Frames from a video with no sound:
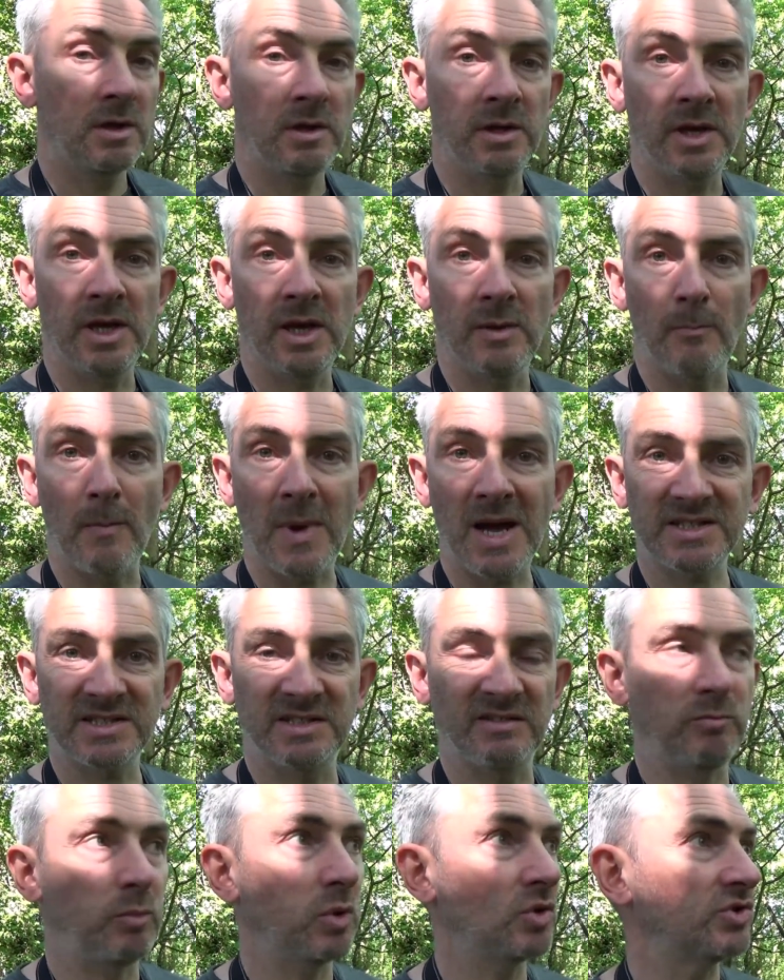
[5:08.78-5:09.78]
Yeah,
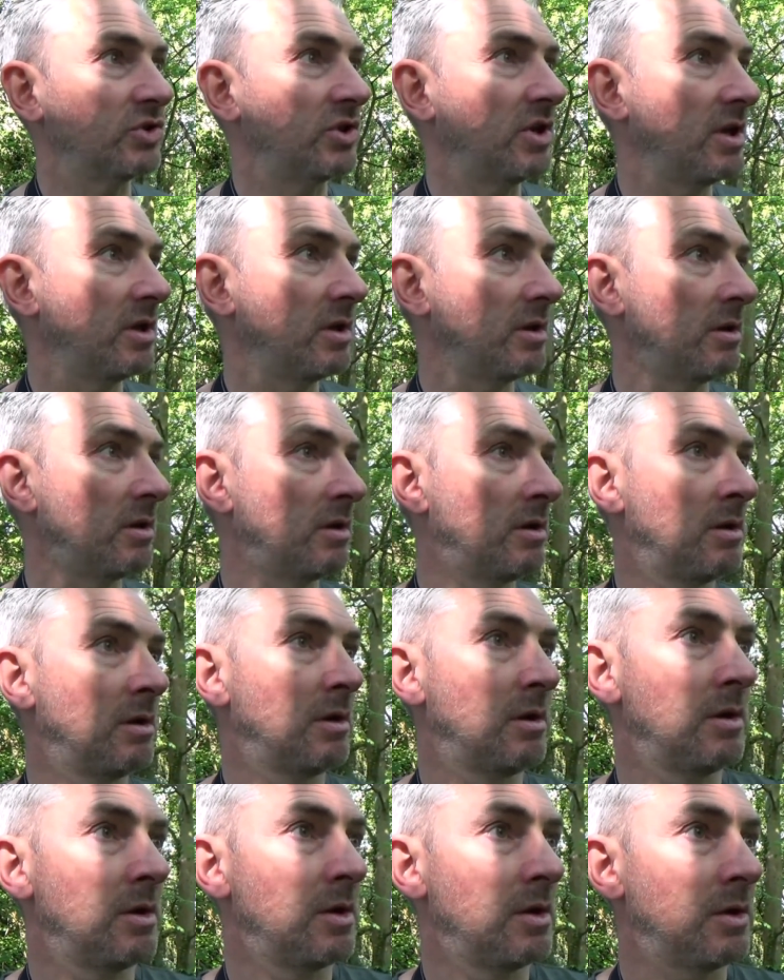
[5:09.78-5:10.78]
massive buzzard.
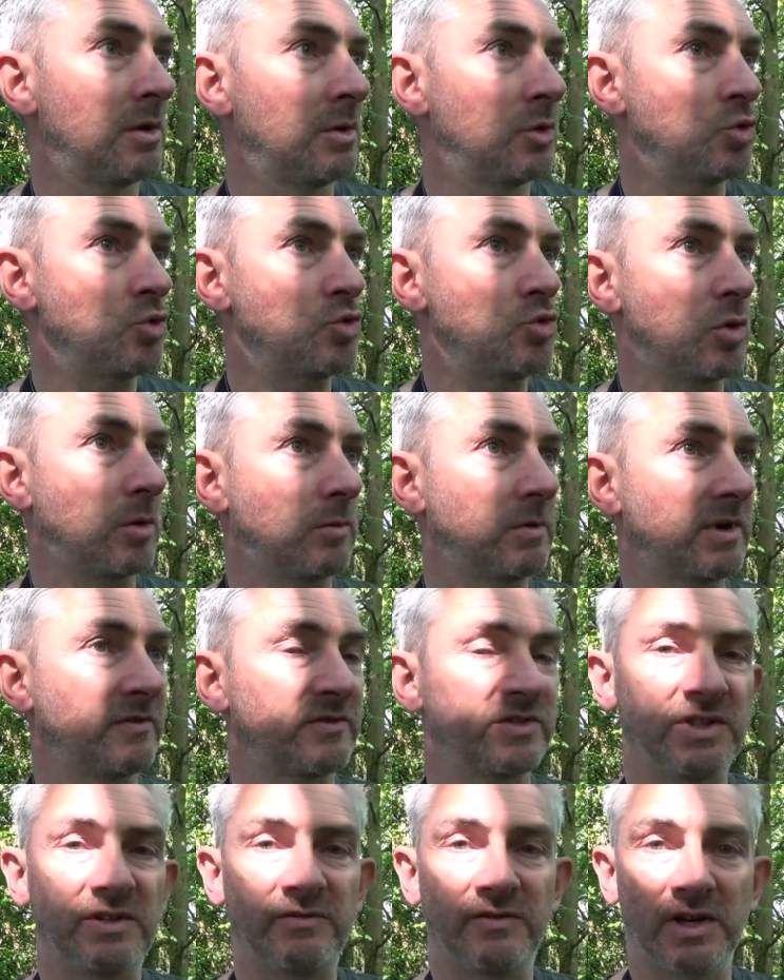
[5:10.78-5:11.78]
Ooh, I'm going to have
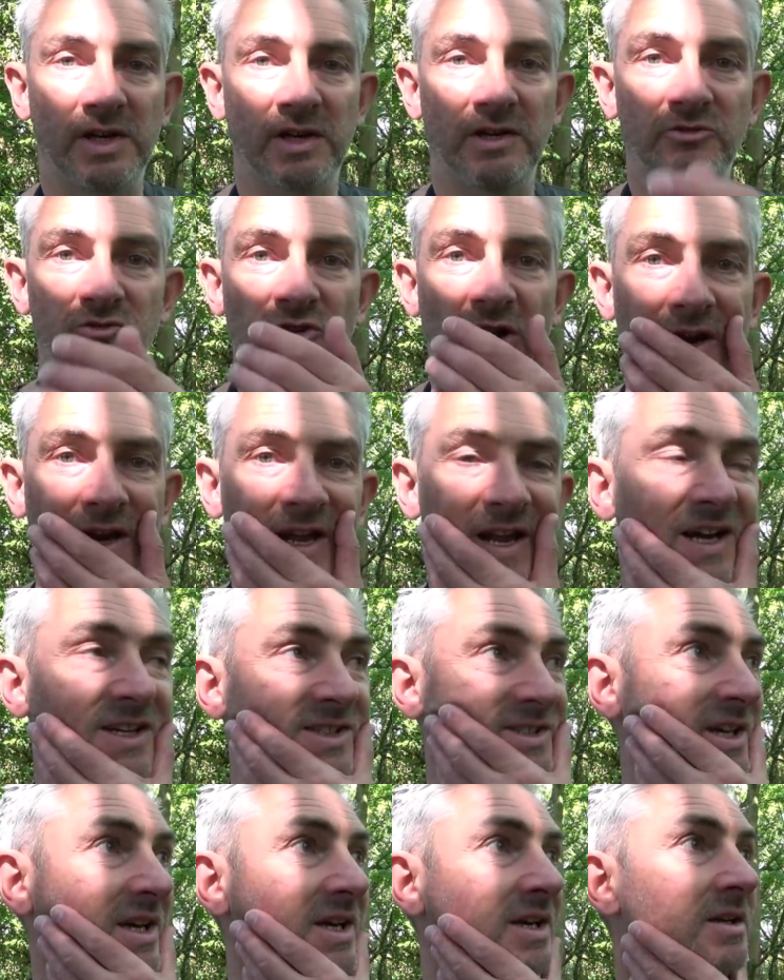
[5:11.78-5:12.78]
to see if I can try and
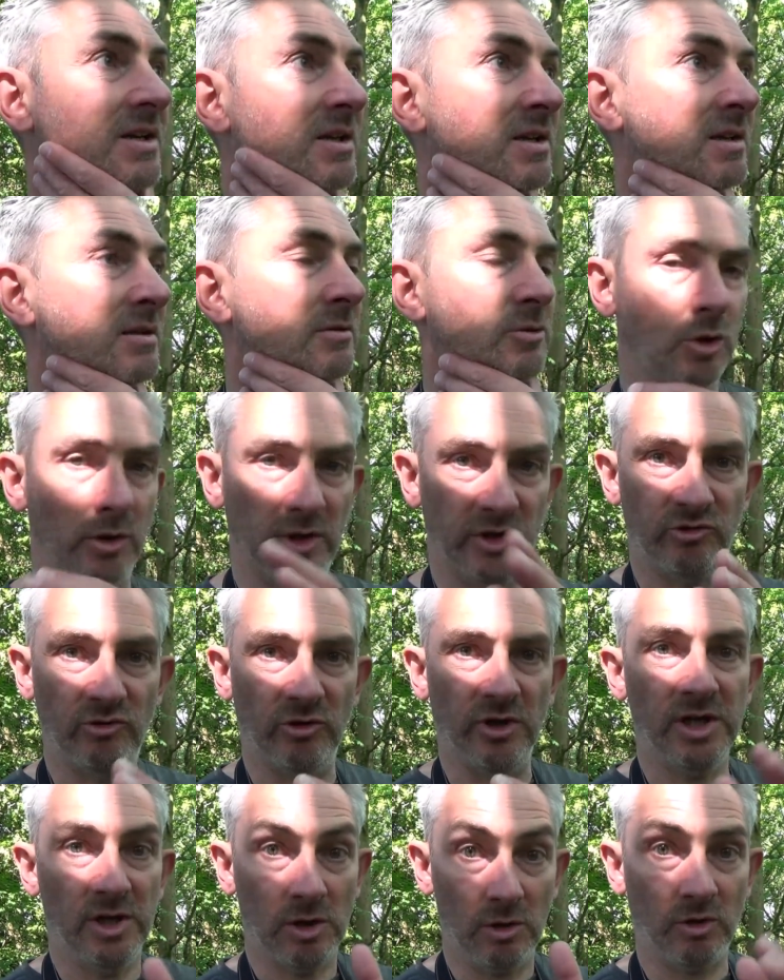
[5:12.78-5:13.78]
catch that, not
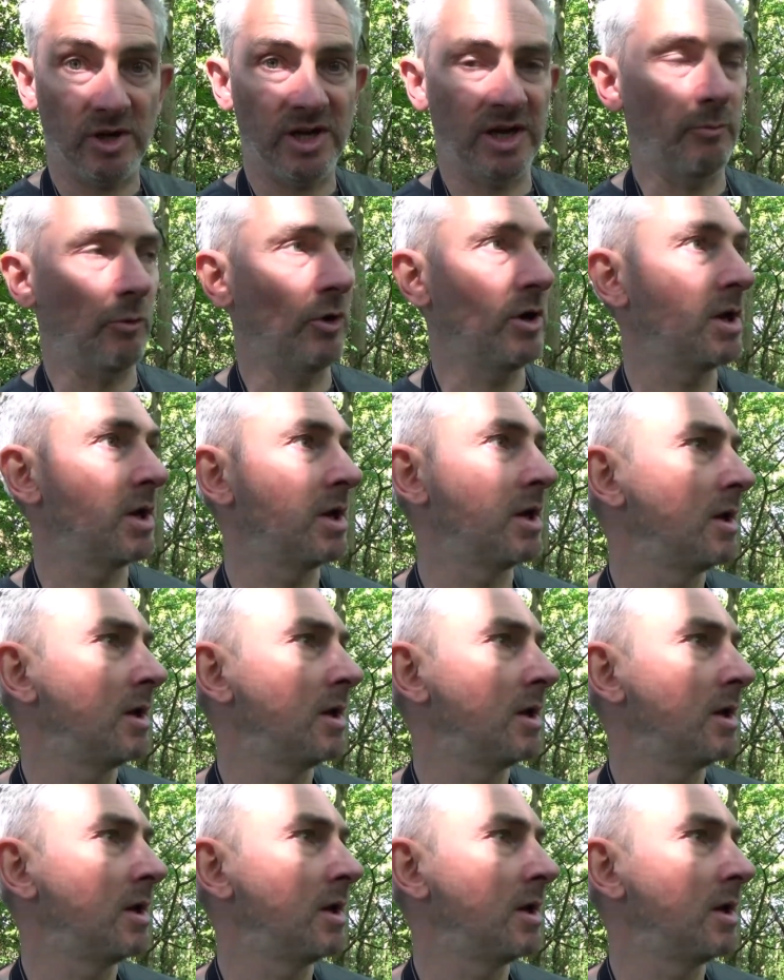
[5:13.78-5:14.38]
literally, on camera.